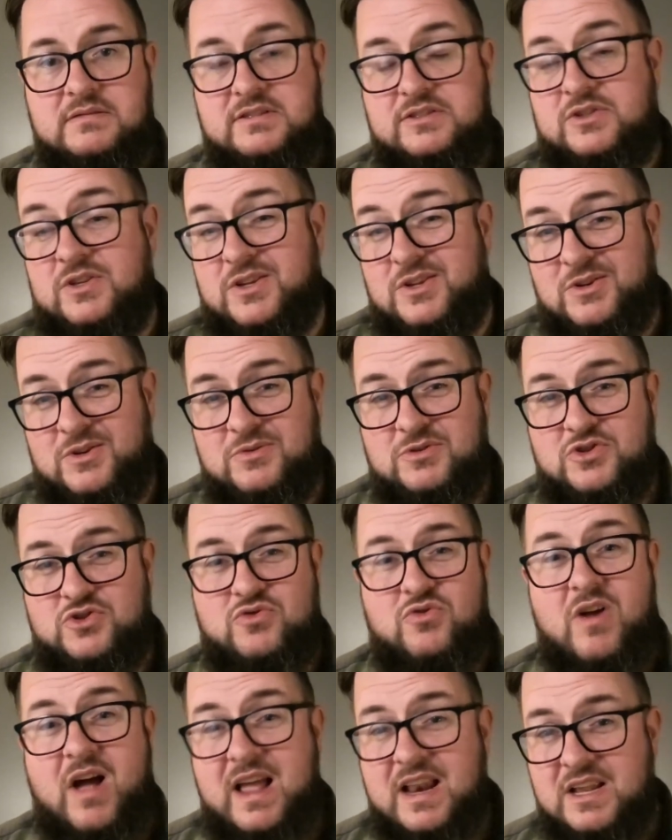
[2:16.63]
So you don't
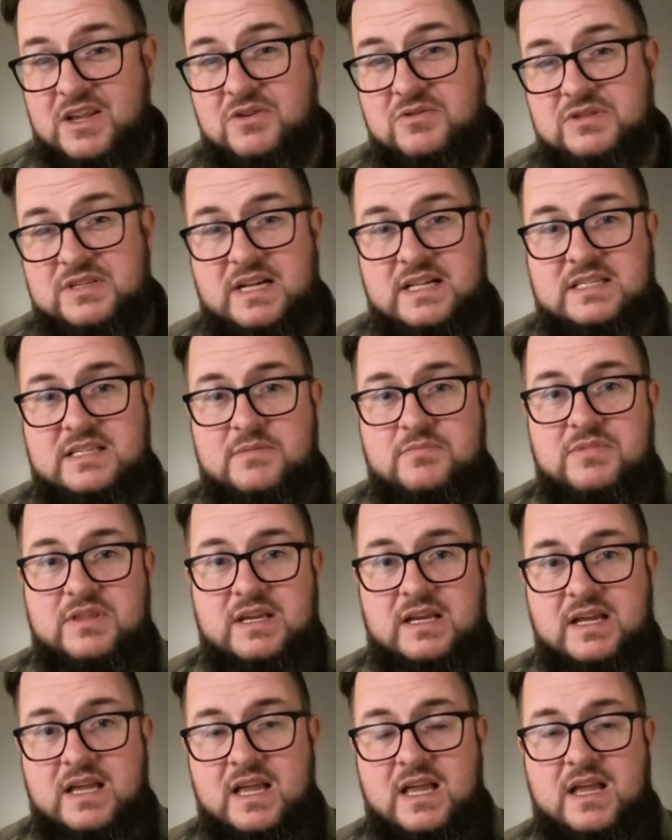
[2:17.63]
try to use it on
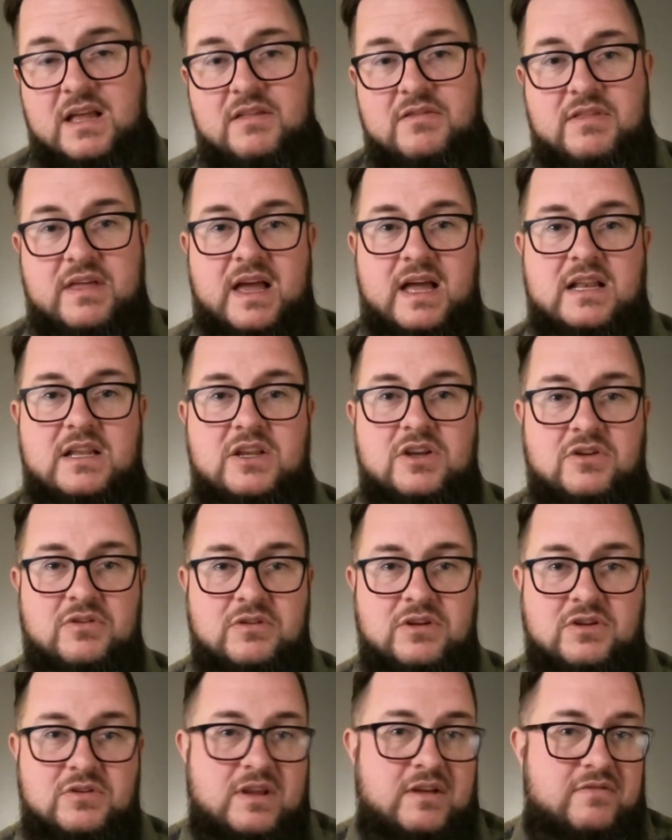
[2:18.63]
something that
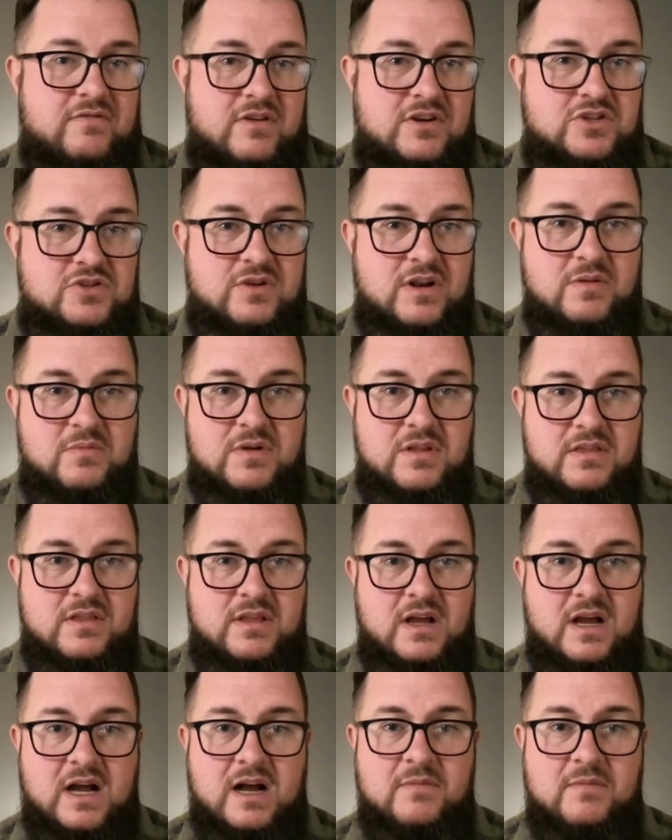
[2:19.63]
you get frustrated with.